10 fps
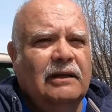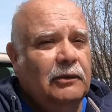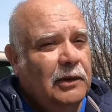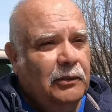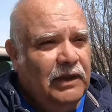
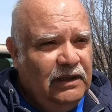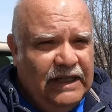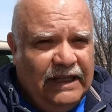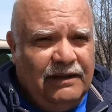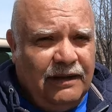So we will
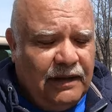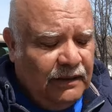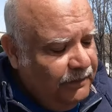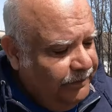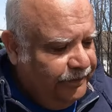get
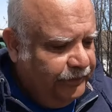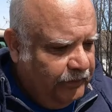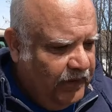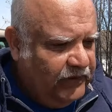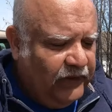there,
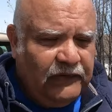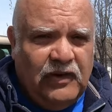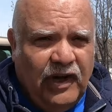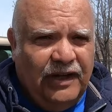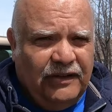but just
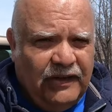not